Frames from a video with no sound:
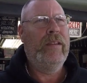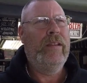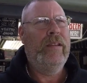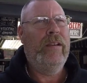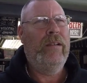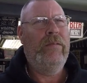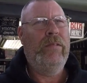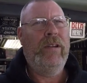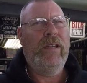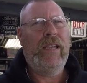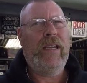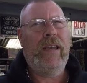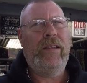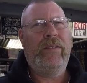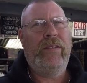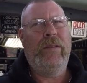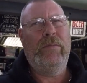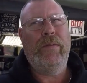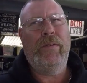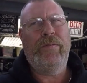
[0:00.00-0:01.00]
I wanted to go
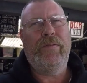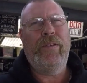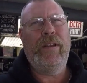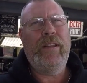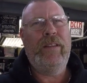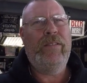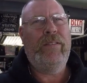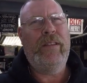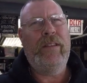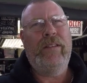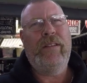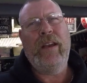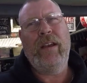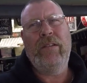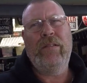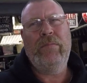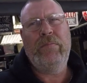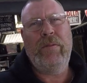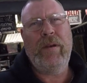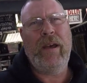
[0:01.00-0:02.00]
see my friends in
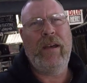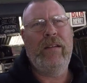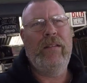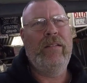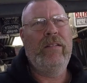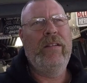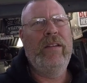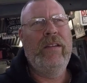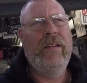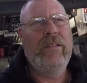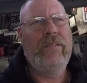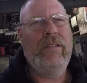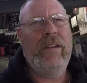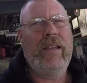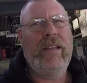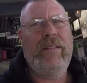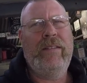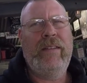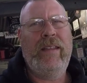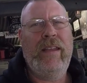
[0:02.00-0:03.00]
Tope, but Greg
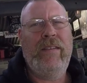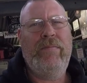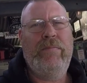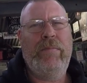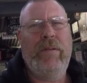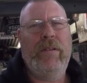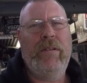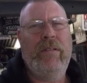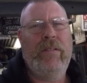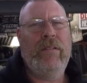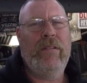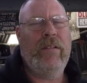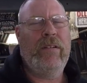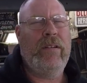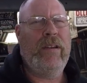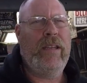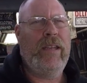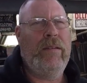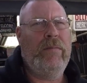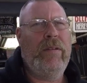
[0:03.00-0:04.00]
and Steph, but I've got
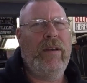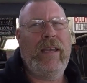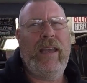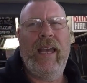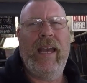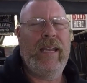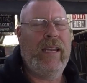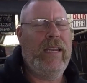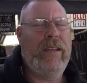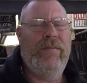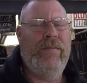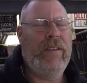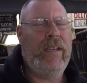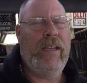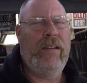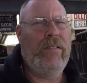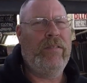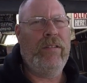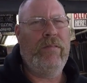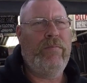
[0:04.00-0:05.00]
to get. I can't even get
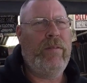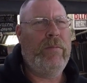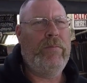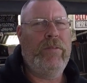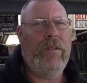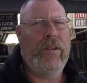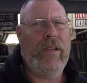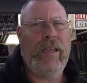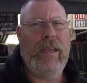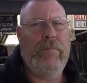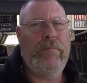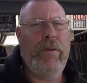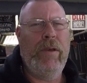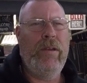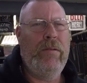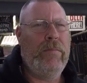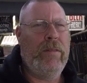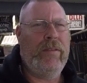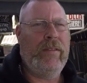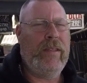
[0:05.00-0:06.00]
on the website to get
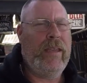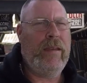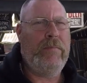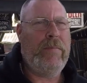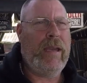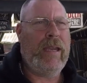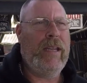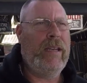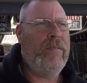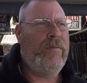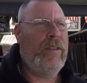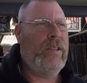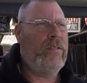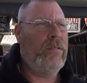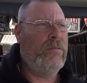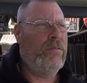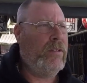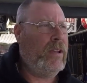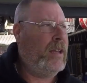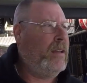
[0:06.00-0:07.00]
permits to get back into
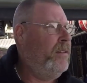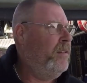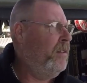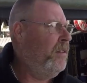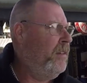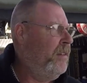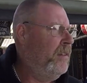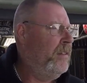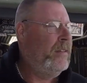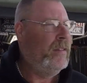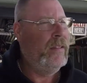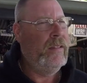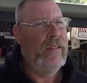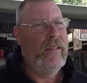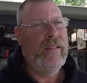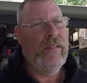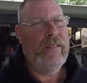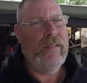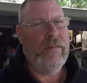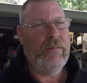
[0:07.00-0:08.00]
Victoria.
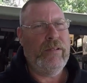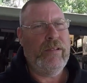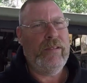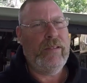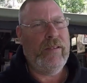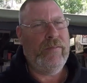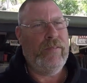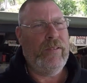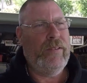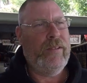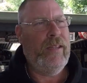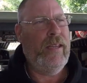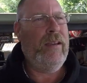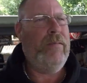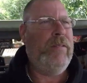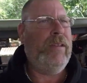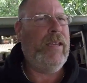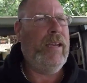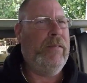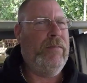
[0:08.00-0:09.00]
So we'll just have to see how
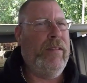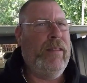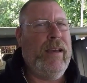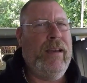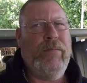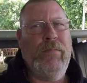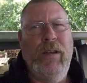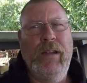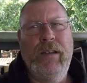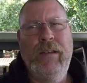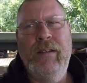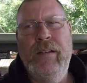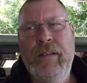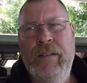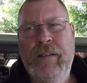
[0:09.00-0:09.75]
we go with that one.